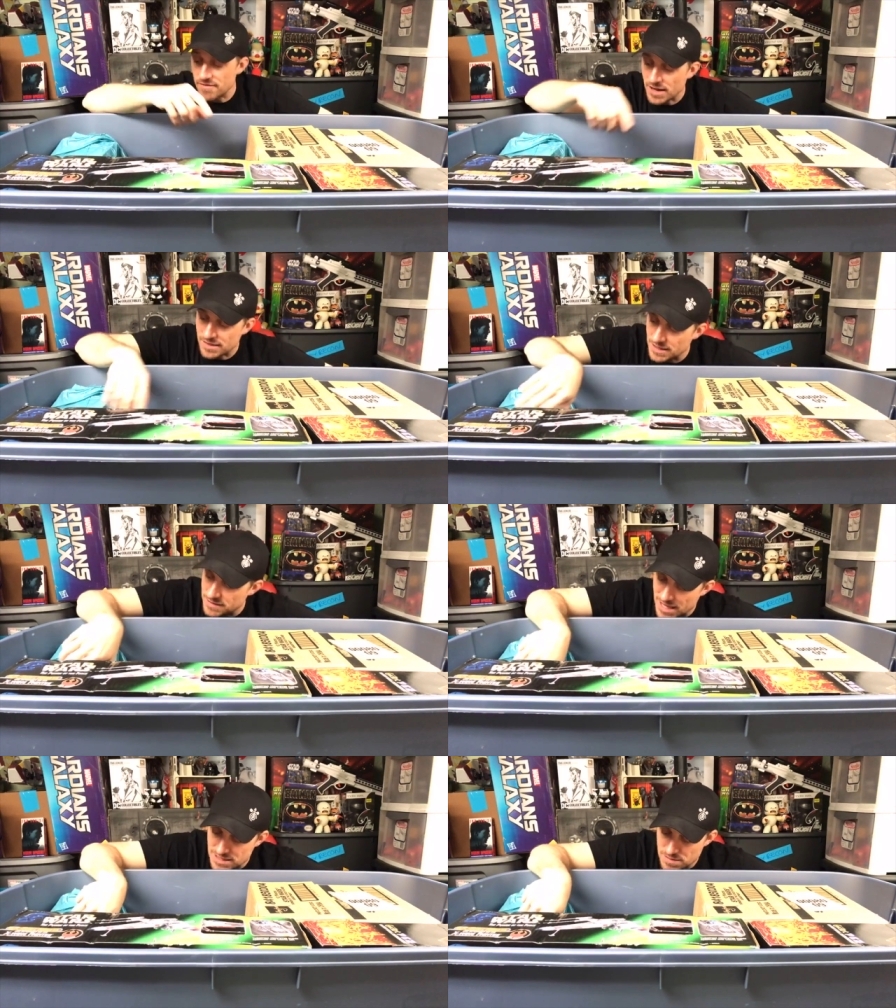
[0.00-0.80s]
I think
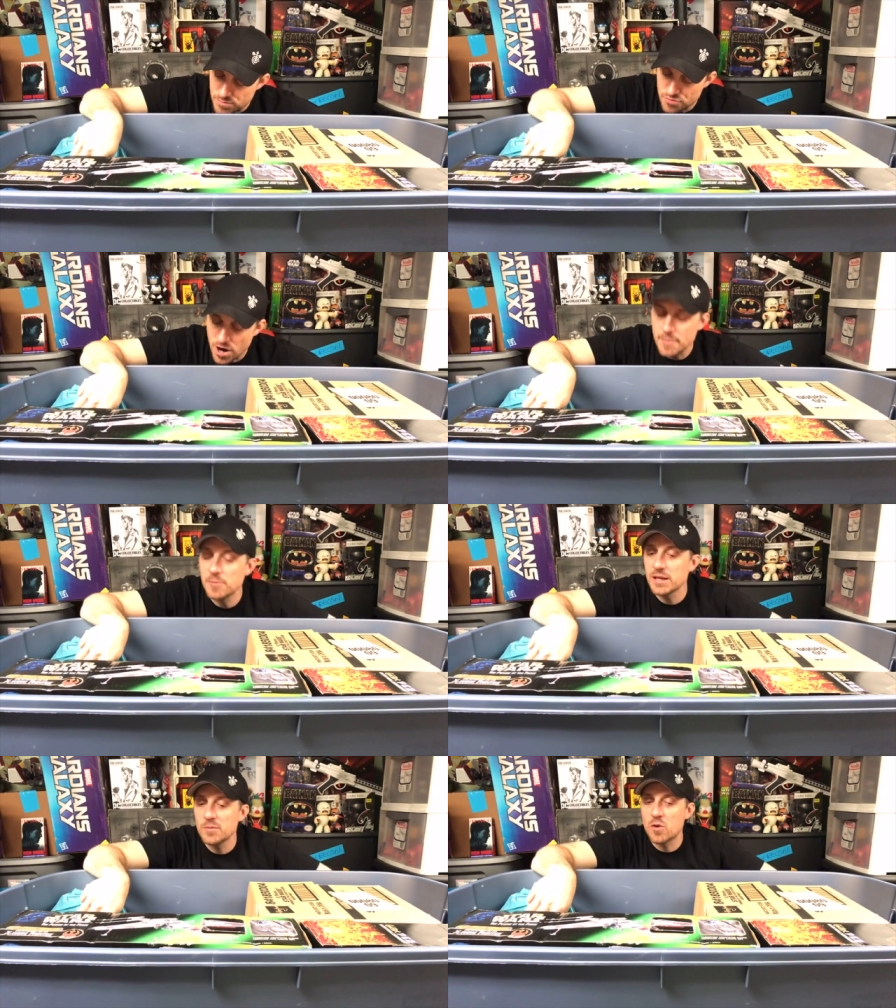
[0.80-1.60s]
that's
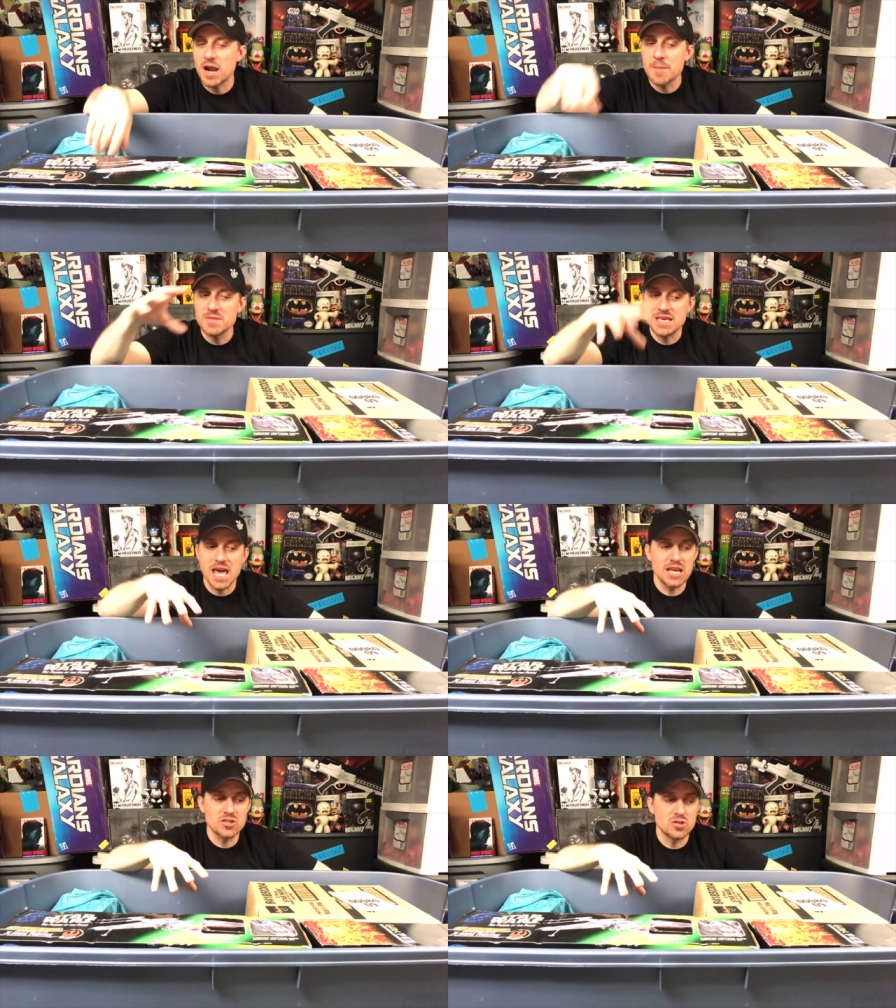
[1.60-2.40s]
probably what I'm
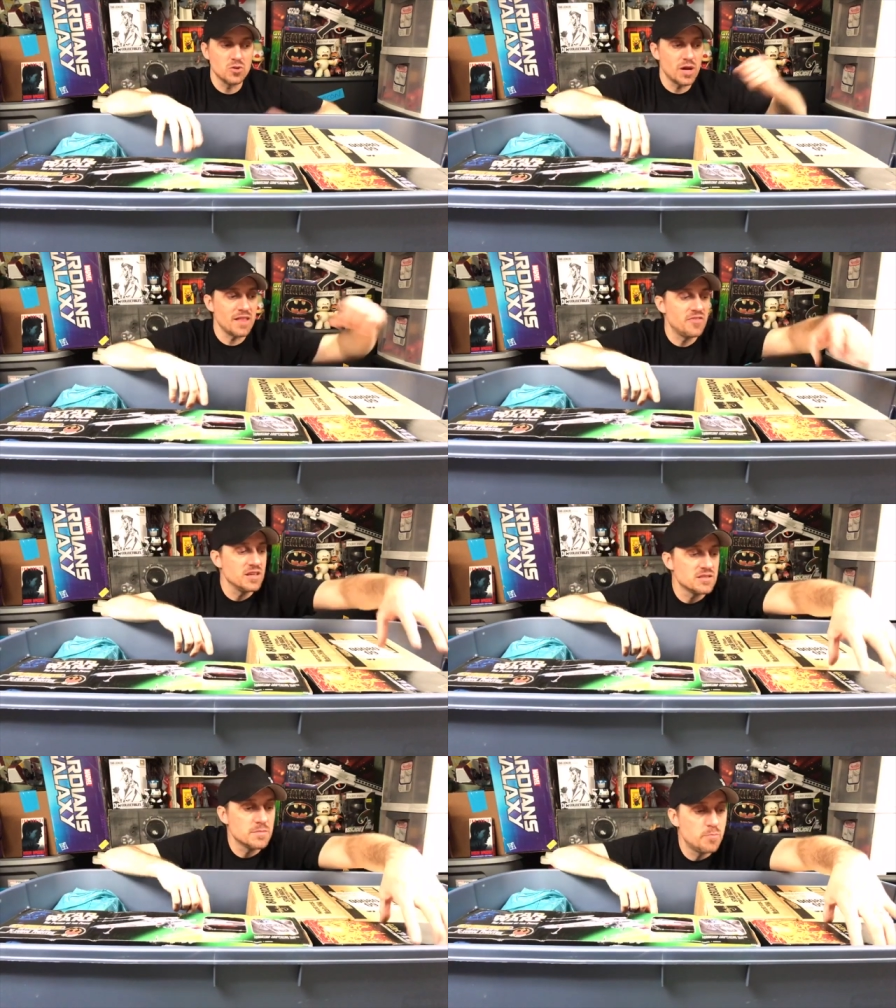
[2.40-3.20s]
getting to at
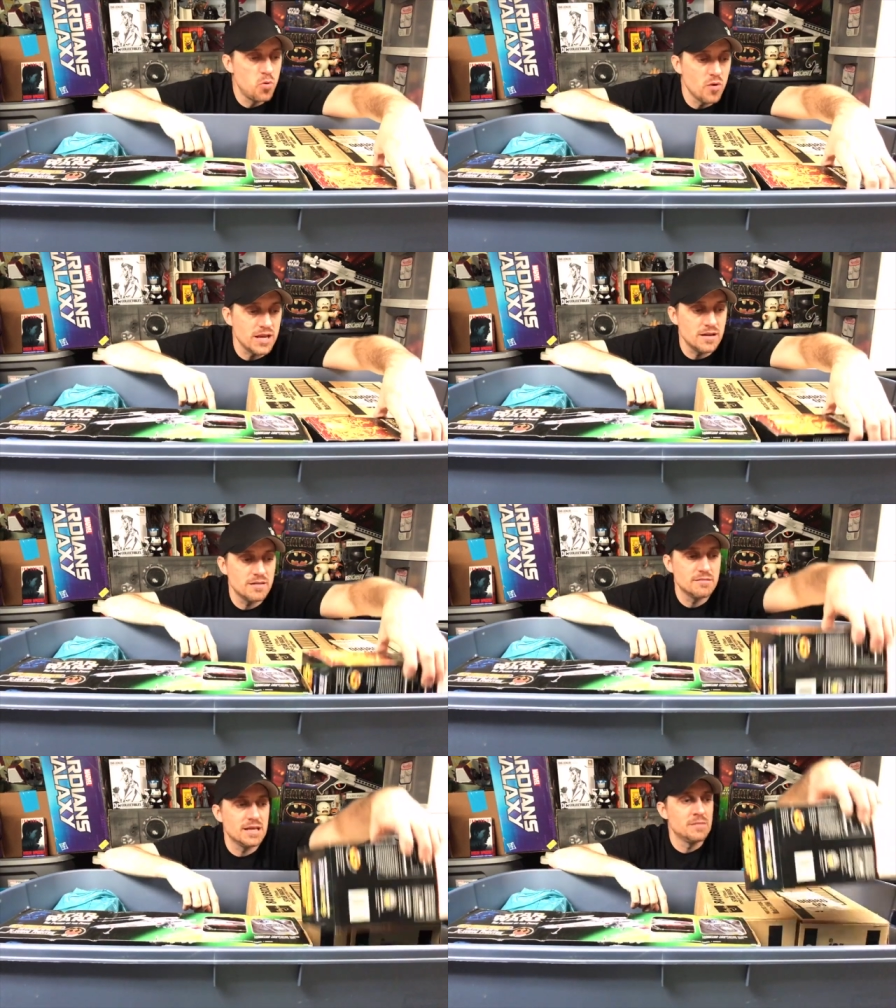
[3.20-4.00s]
this point
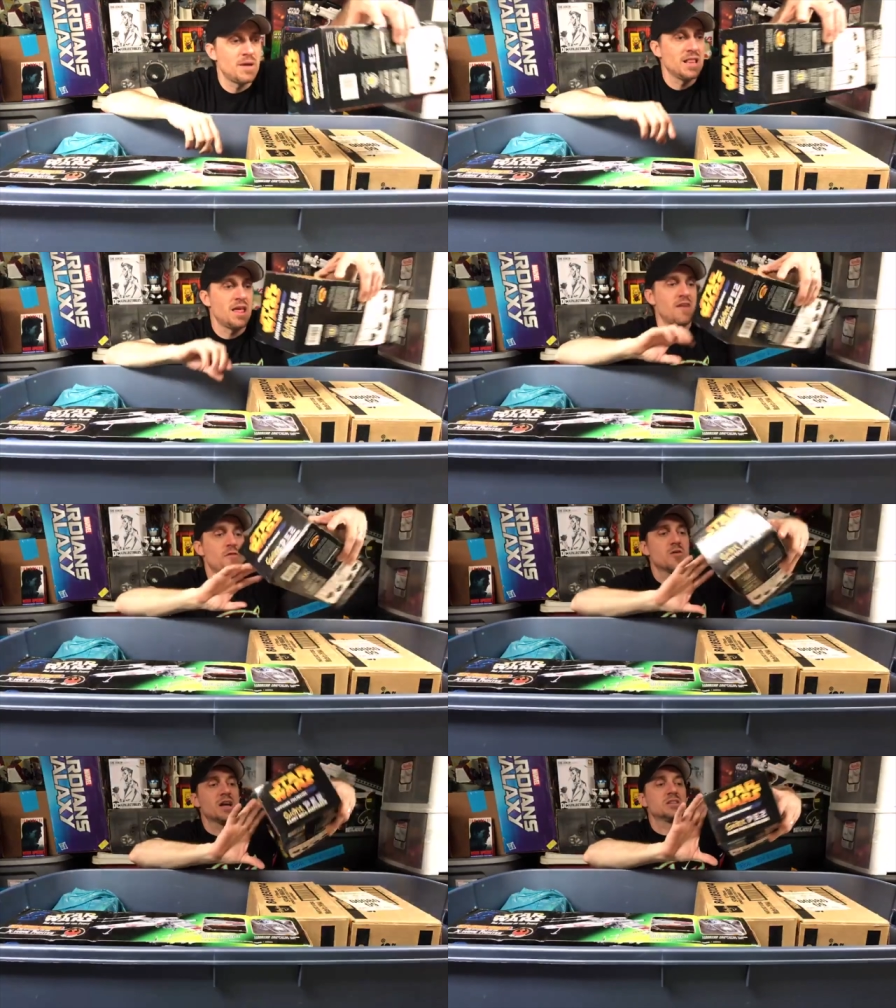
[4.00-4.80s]
in my life.
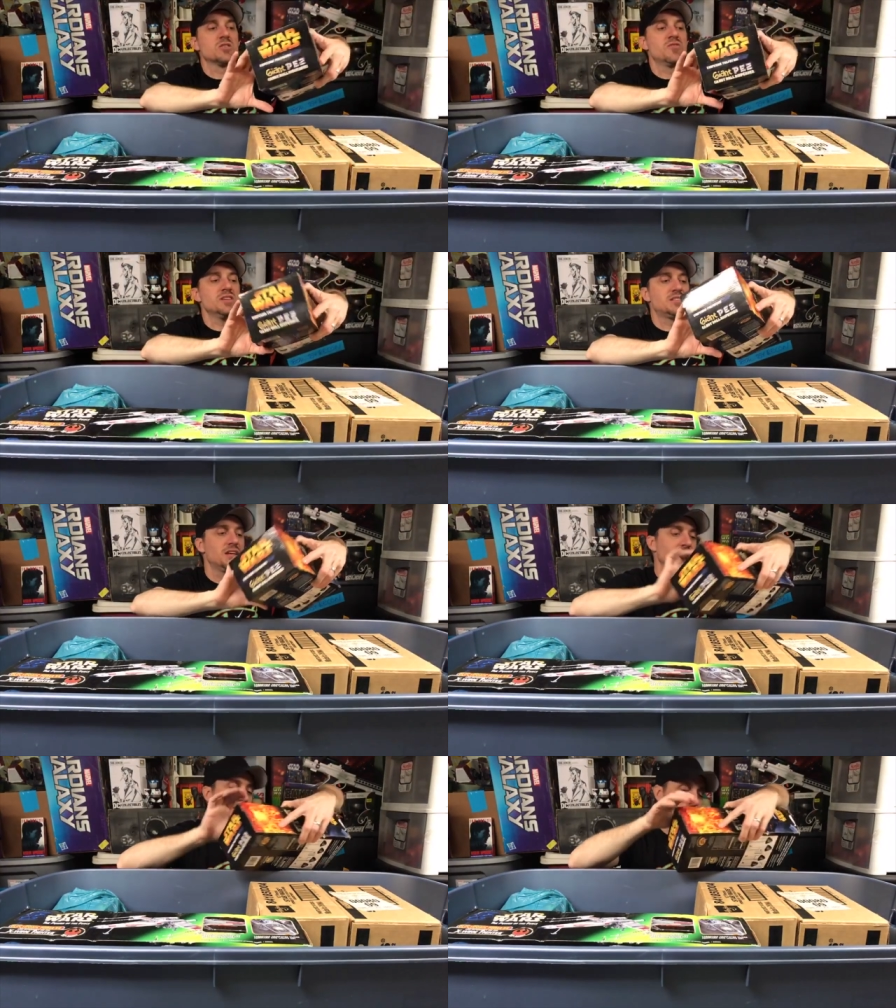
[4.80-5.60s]
Okay, so this
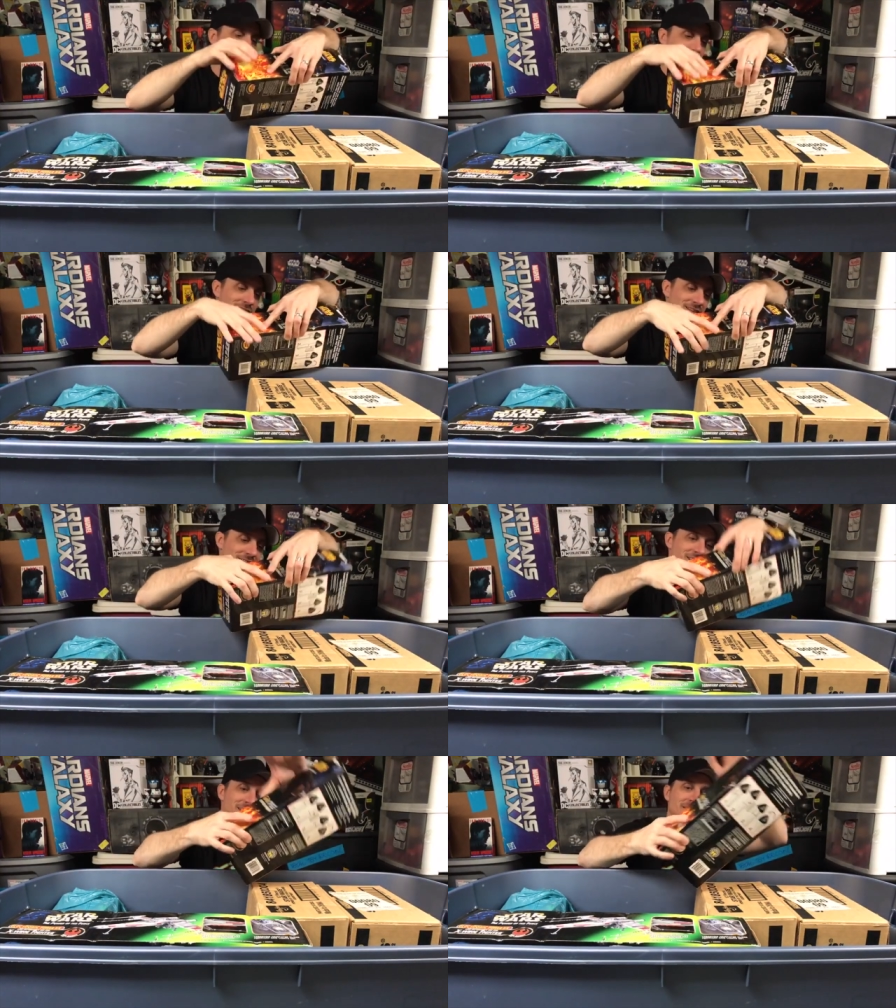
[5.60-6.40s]
is
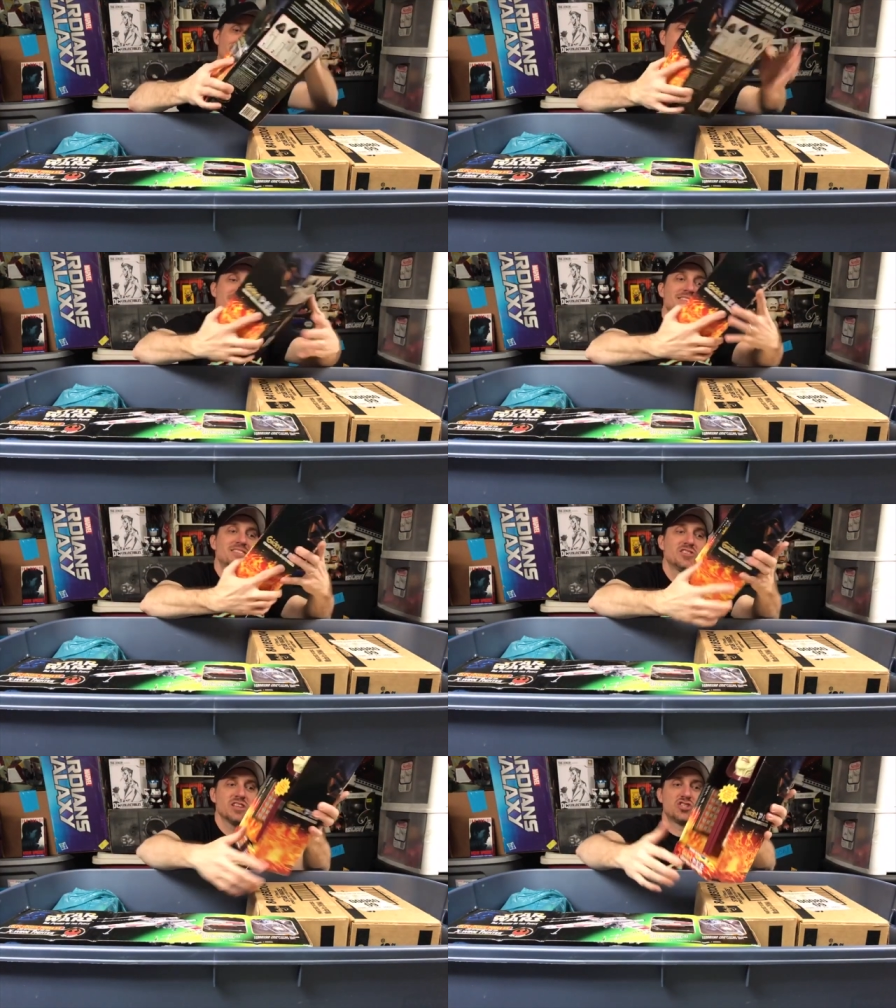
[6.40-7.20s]
this
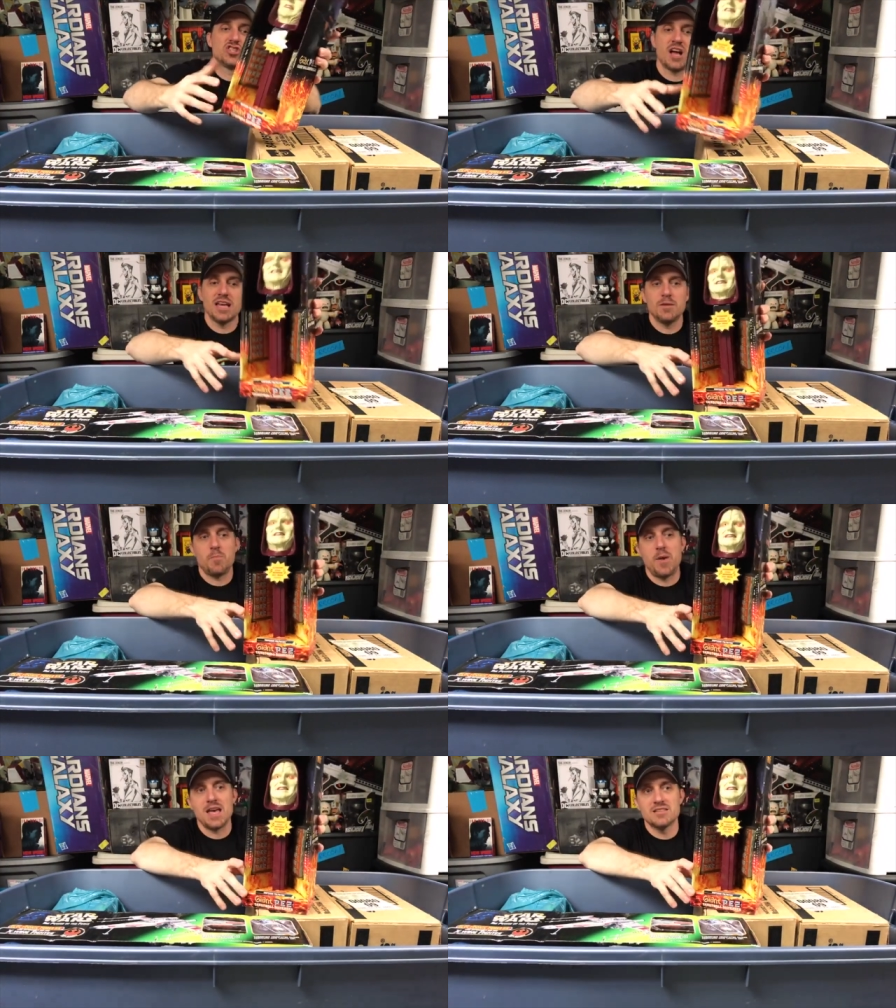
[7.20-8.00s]
is a giant
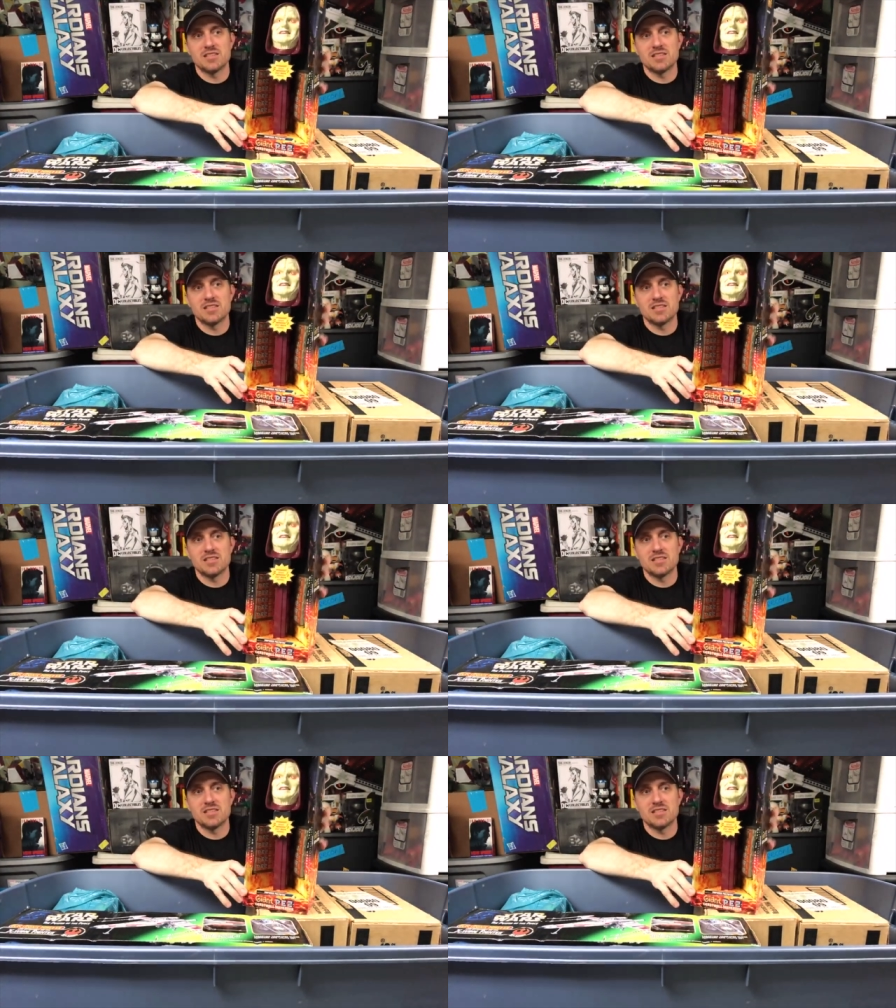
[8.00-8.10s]
Pez